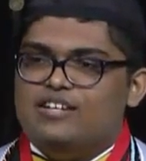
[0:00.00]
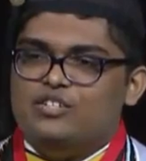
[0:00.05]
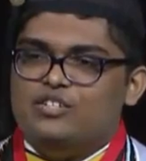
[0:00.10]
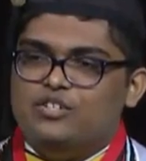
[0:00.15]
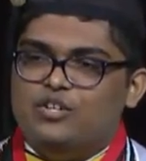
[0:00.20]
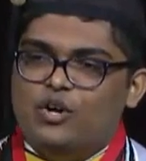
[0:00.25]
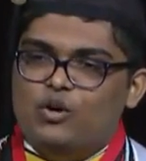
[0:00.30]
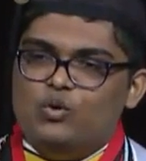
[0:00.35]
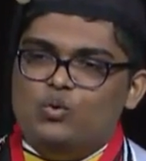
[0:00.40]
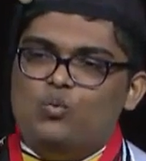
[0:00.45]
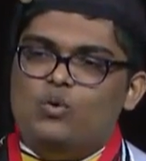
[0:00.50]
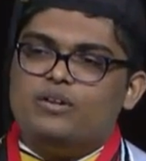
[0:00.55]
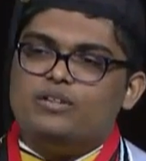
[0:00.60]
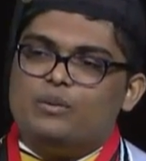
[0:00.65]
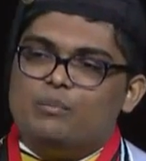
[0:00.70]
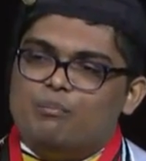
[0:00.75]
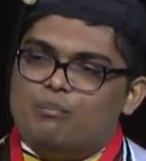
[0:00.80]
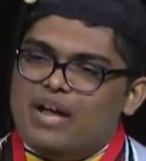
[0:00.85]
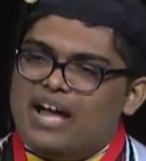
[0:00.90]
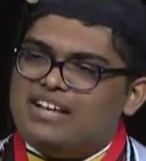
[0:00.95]
go to one of
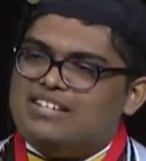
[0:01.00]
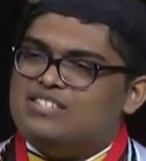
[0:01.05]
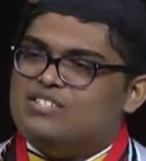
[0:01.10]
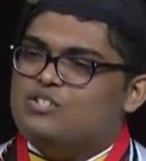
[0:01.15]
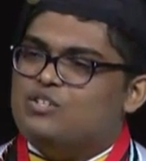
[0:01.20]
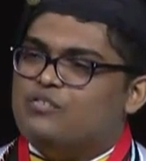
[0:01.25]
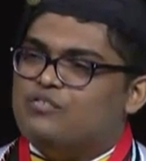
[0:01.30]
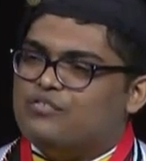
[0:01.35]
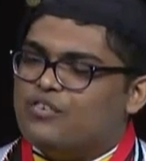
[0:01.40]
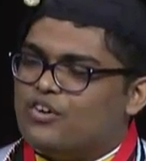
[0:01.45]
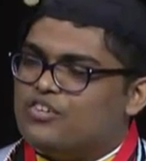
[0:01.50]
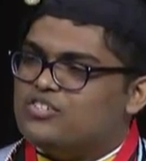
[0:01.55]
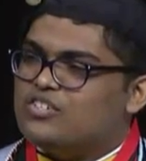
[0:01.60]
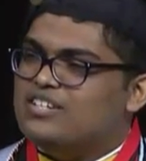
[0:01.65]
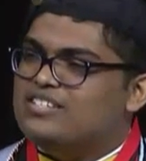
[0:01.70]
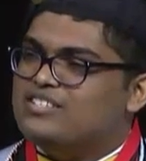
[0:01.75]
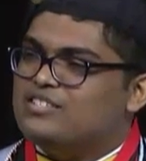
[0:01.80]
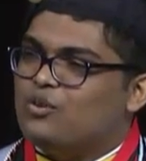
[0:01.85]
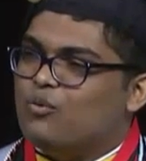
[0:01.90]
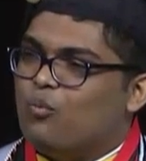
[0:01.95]
the best
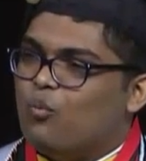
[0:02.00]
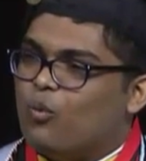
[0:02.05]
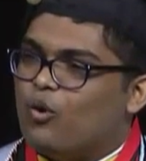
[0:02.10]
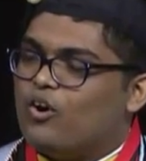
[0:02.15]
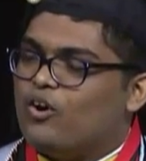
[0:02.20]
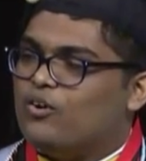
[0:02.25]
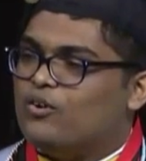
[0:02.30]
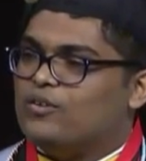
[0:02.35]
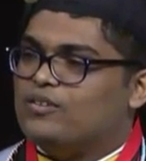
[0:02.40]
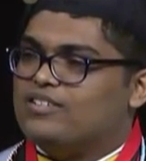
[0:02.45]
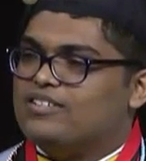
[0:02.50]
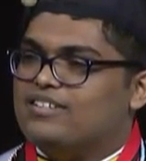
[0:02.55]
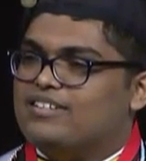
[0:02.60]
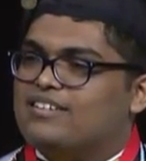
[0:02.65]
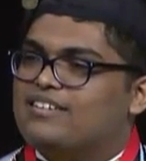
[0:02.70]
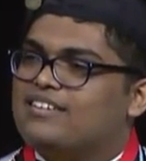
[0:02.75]
universities in the world.